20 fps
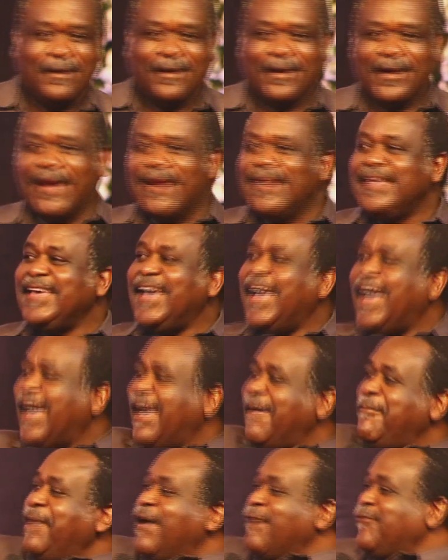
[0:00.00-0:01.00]
Can you hear
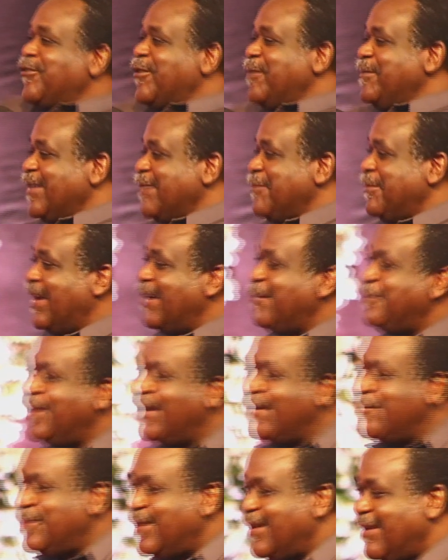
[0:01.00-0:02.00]
amen from
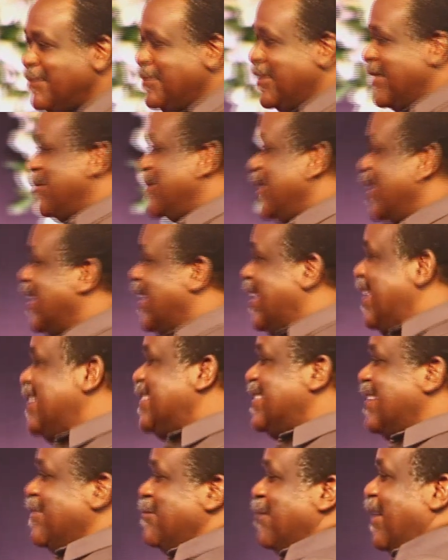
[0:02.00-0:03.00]
my
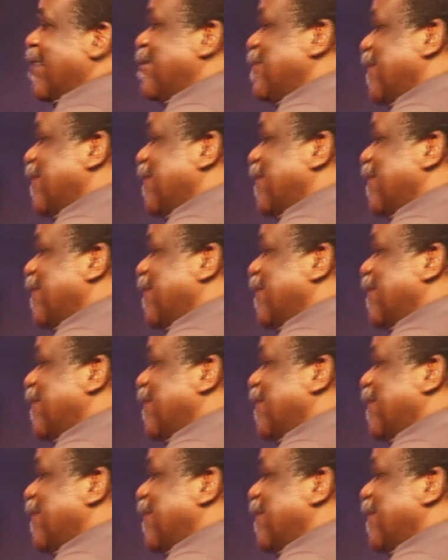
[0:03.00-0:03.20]
kids and my